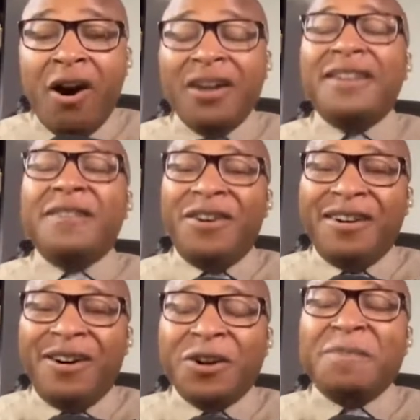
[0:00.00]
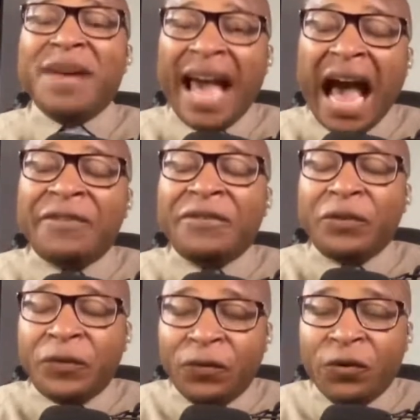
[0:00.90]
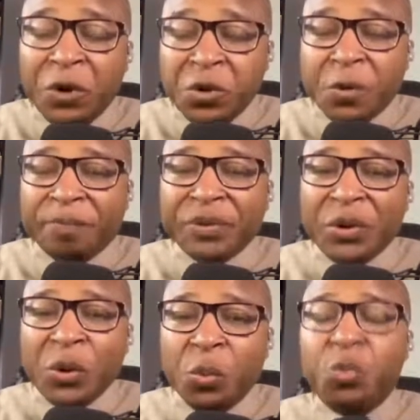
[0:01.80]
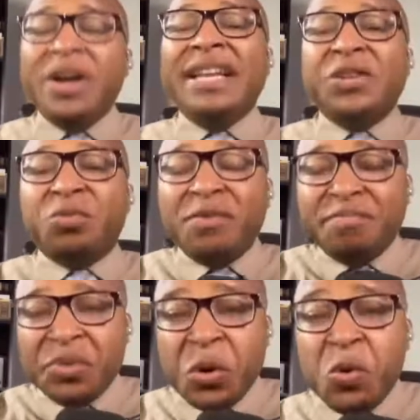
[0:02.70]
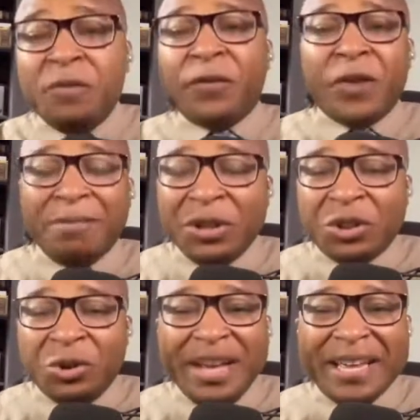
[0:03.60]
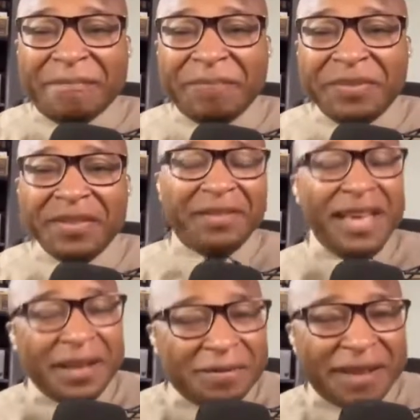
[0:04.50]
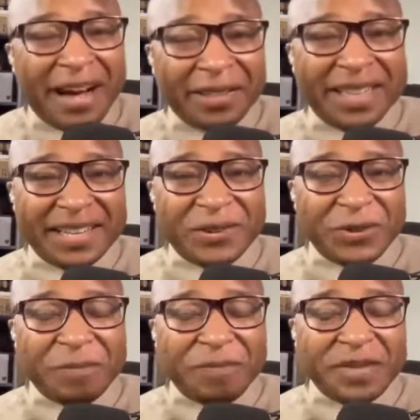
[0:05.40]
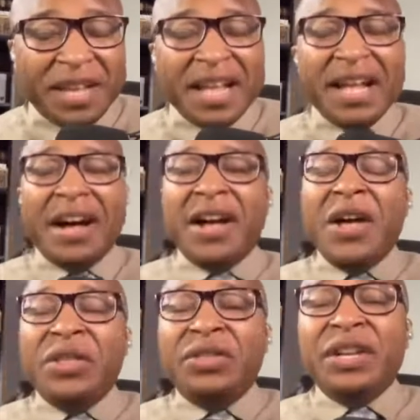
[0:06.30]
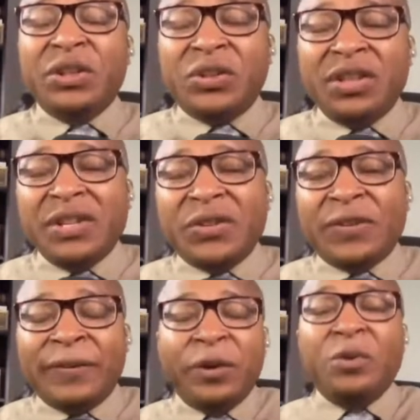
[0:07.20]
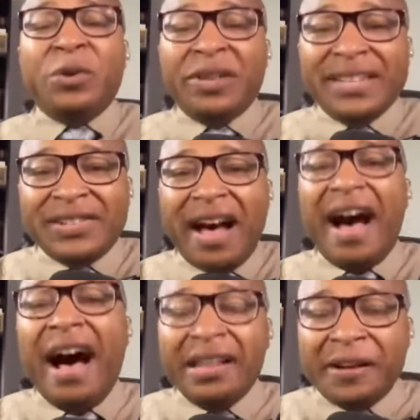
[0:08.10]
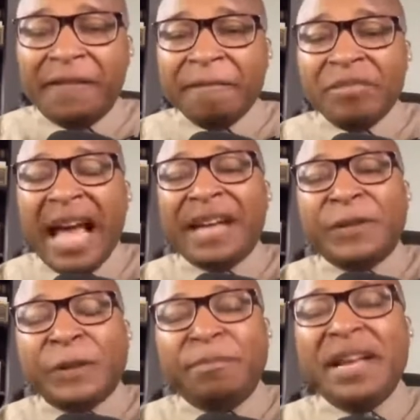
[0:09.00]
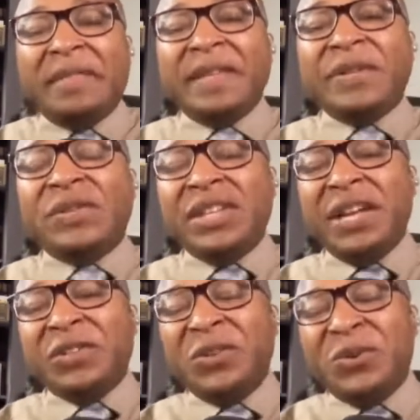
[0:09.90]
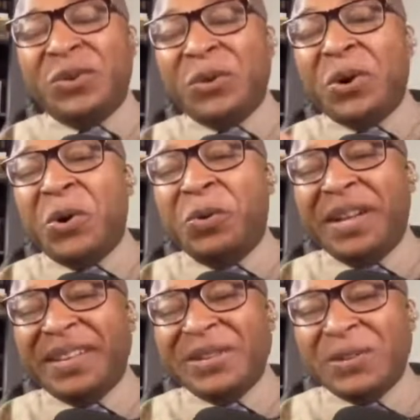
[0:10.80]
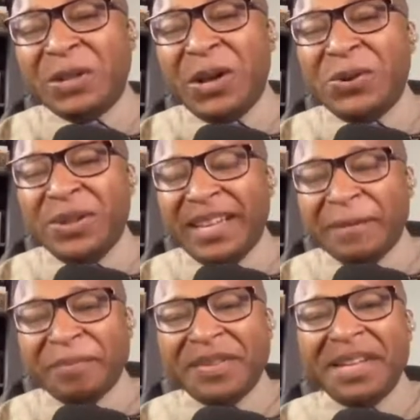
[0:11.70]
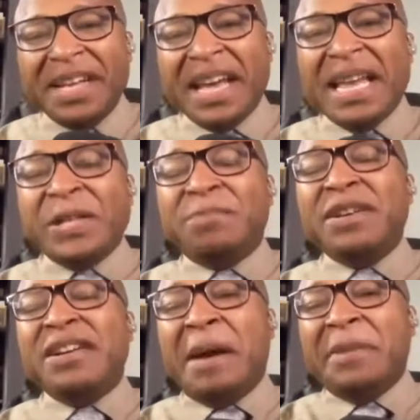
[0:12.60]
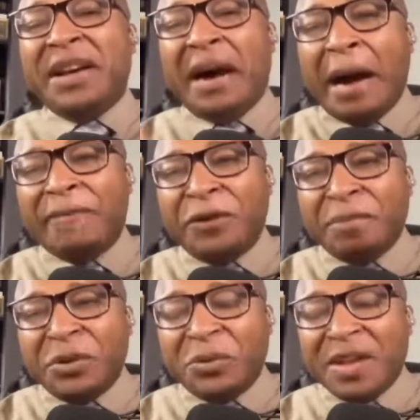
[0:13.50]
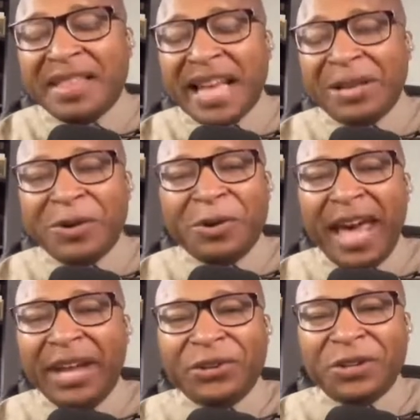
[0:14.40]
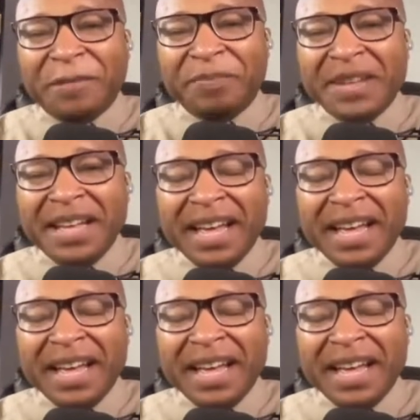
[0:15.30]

on the on the behalf of the fruit when it's removed from the tree. Think about this. Uh, this this fruit or this olive has spent this season growing slowly and it's become comfortable with that location.